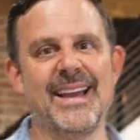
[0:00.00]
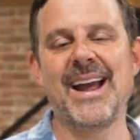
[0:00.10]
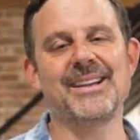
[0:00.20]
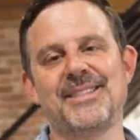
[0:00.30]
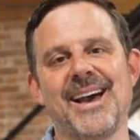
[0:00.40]
It
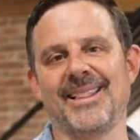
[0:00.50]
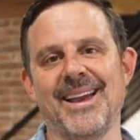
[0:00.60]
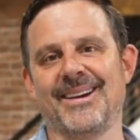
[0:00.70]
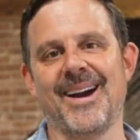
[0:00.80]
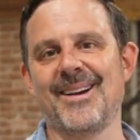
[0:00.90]
has that
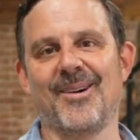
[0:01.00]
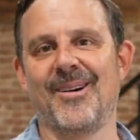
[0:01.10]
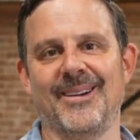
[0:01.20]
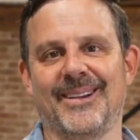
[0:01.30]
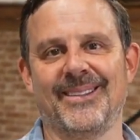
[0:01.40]
like
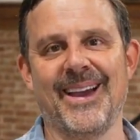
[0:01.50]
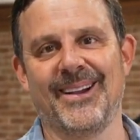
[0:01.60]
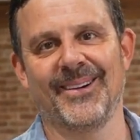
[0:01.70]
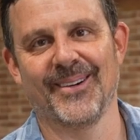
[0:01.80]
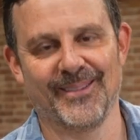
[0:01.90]
iconic like
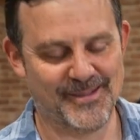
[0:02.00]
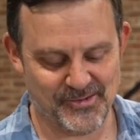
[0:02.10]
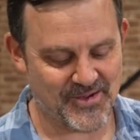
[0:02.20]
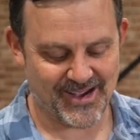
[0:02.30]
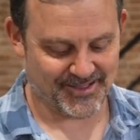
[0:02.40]
early
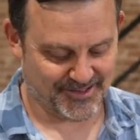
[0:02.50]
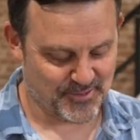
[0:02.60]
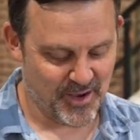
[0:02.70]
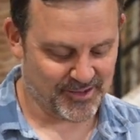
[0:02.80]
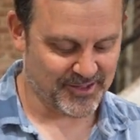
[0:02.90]
2000s
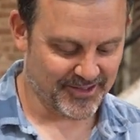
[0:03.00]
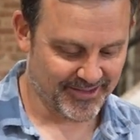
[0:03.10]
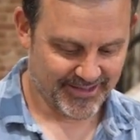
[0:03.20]
smell still.